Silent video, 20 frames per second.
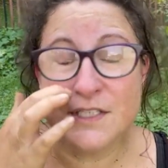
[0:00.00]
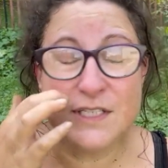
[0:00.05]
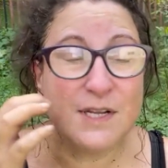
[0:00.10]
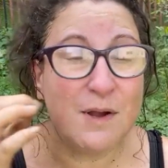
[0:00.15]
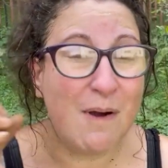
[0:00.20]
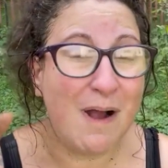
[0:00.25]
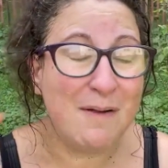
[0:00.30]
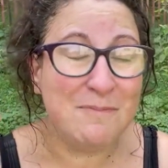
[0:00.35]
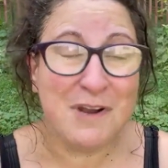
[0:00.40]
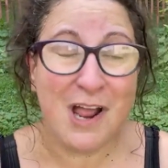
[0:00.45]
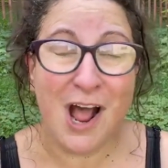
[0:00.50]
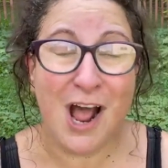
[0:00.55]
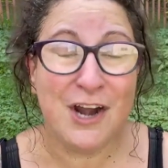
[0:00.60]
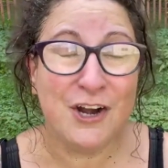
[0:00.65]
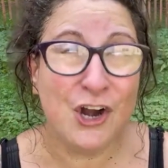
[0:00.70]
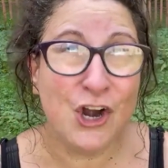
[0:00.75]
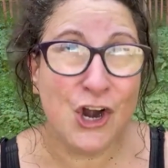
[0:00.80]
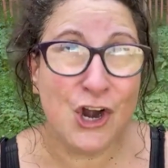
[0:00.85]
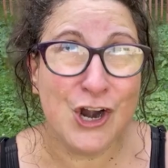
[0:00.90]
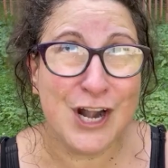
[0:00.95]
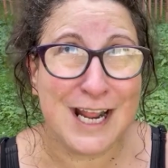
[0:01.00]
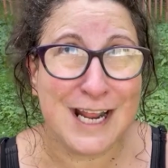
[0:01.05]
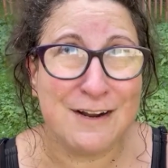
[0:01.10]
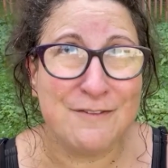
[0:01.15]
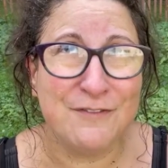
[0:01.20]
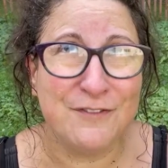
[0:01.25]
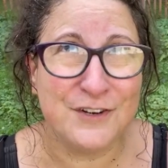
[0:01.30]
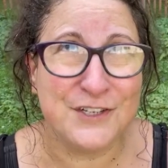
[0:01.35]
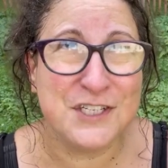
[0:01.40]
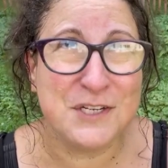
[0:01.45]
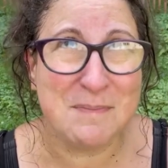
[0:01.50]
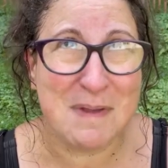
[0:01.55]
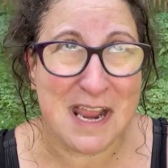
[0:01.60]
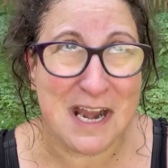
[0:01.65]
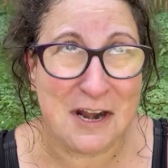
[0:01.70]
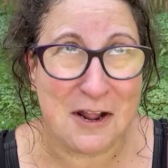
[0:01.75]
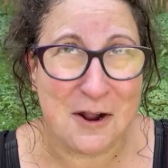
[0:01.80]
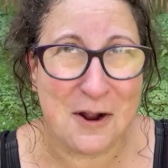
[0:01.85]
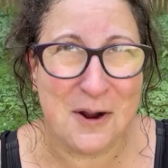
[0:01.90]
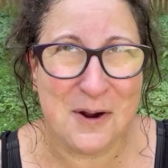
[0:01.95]
So I'm not hurting for
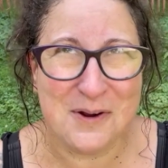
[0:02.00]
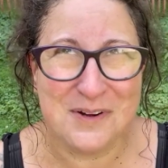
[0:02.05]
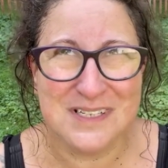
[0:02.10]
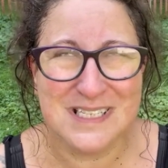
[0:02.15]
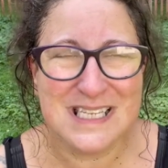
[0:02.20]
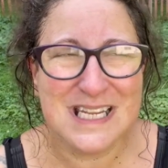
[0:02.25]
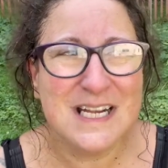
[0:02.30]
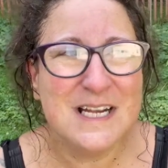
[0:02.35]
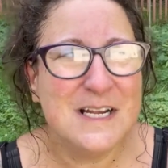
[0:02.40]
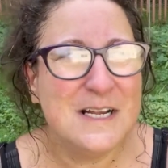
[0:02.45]
tomatoes.